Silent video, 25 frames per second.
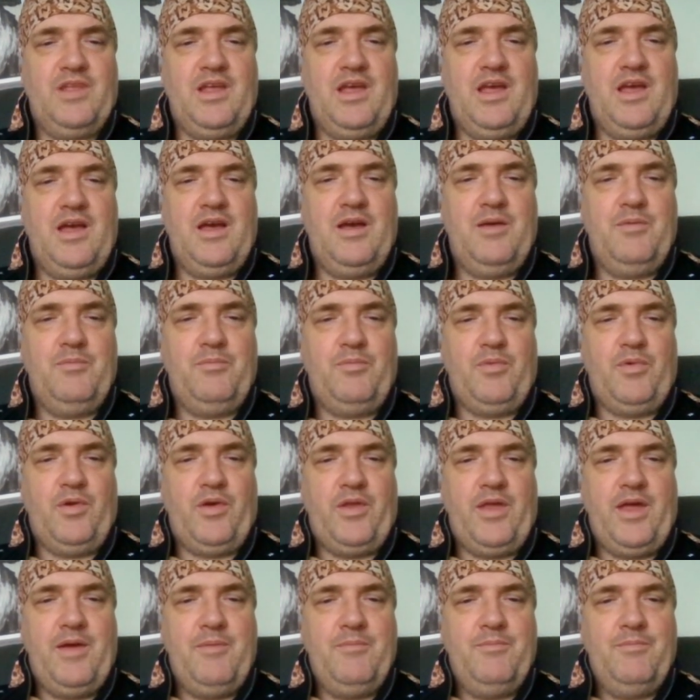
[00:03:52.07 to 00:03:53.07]

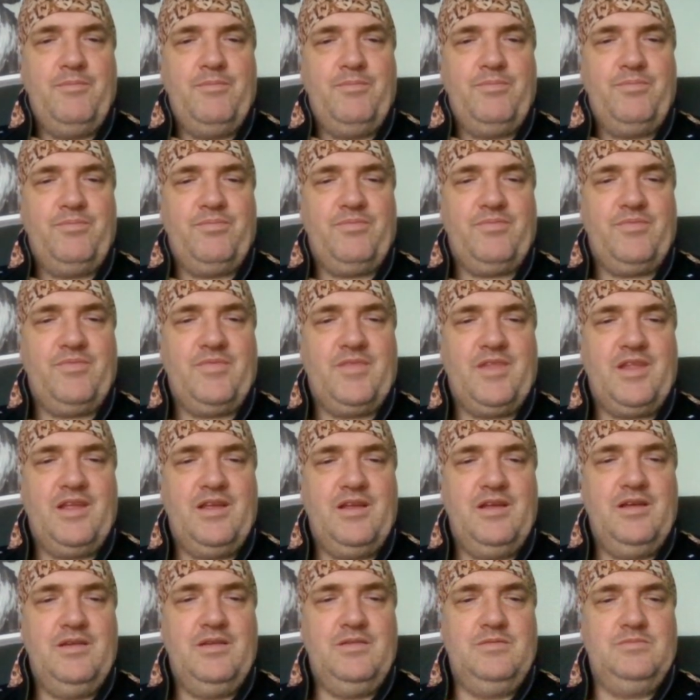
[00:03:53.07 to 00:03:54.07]
But
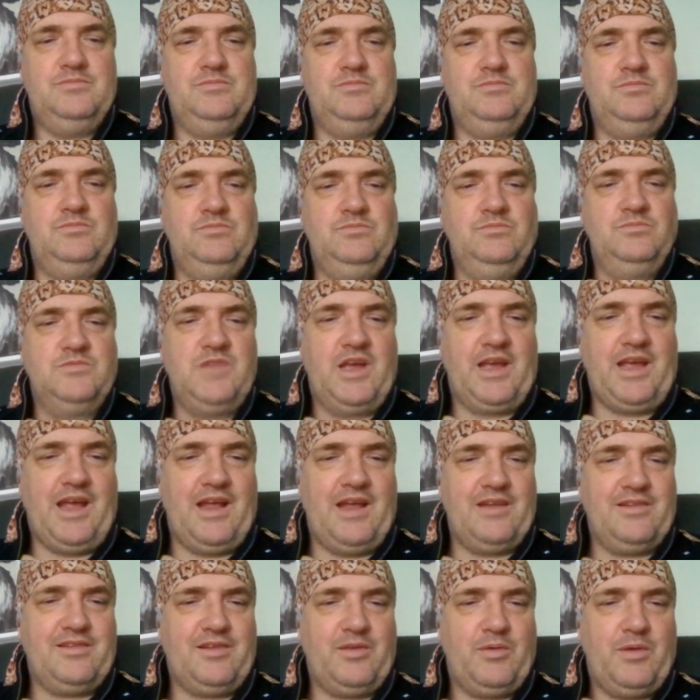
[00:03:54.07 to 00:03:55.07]
I
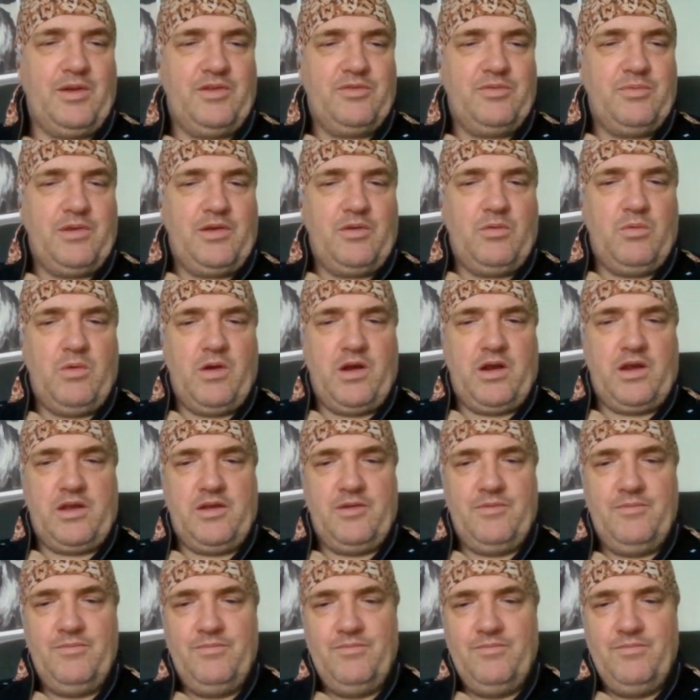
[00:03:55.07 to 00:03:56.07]
can't see a way to make it work.
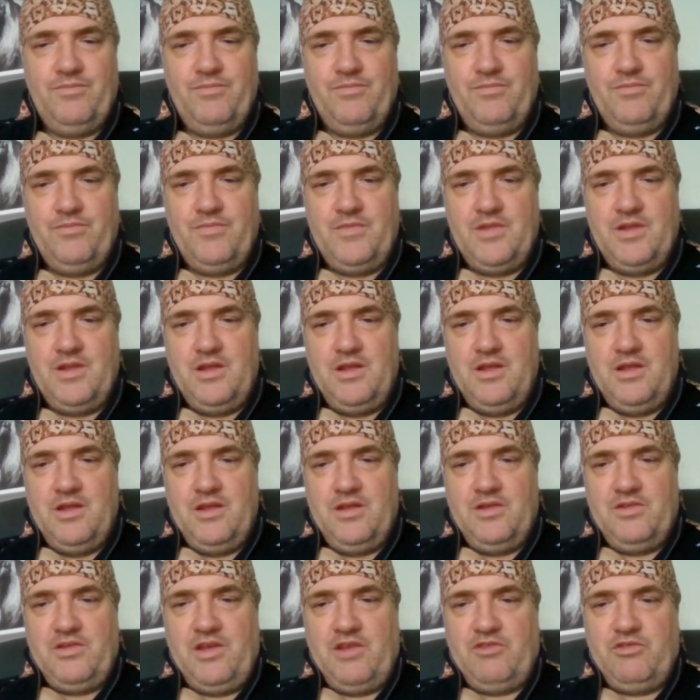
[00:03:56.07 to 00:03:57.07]

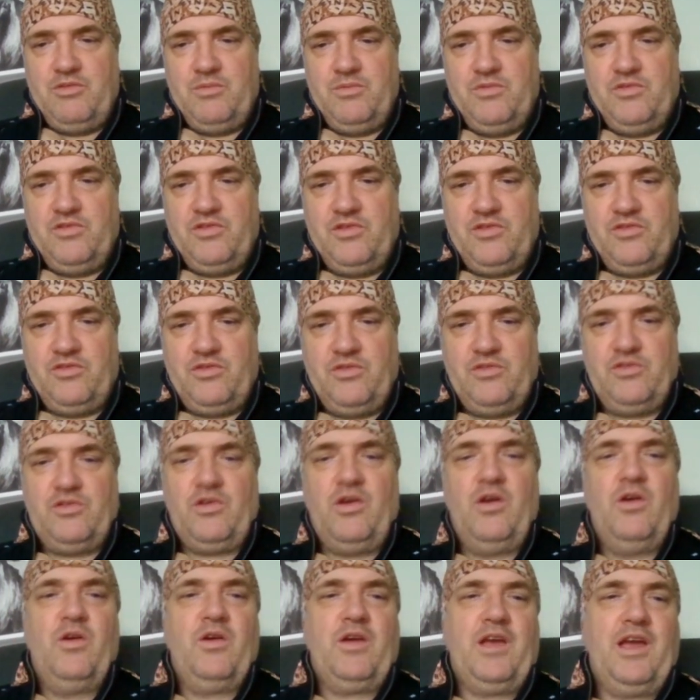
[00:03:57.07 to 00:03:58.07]
Daydream
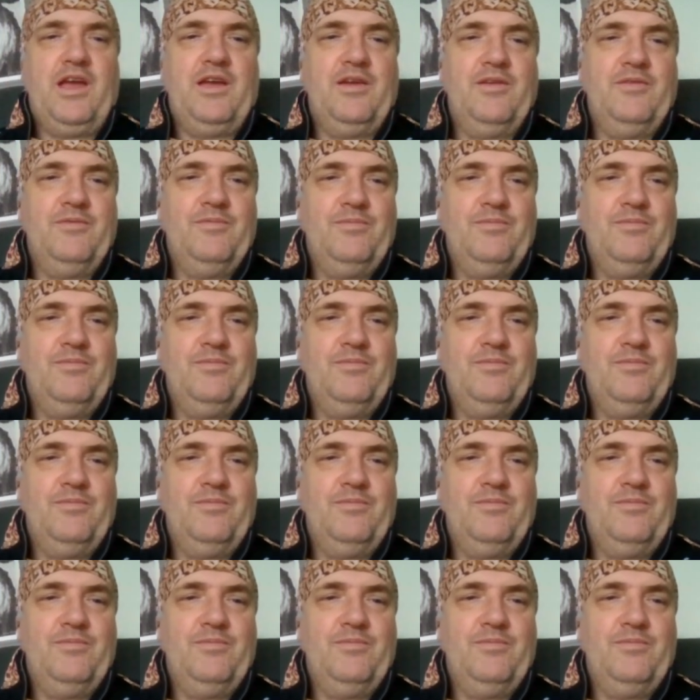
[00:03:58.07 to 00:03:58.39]
Stranger. Oh, okay.